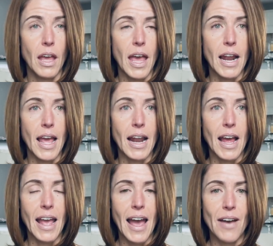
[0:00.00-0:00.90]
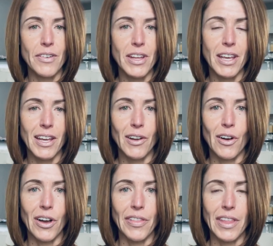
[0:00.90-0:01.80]
And I haven't hit
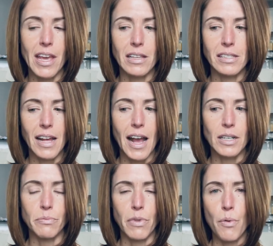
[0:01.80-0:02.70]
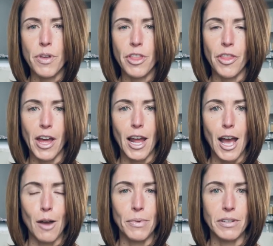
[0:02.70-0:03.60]
on the exact moment that
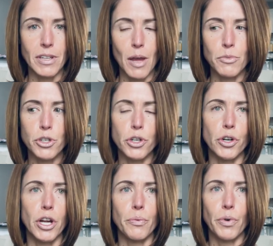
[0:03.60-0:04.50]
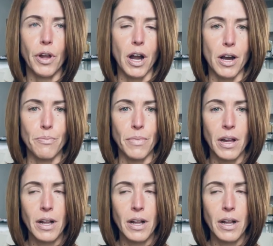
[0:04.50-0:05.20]
happened. I'm sure it will come.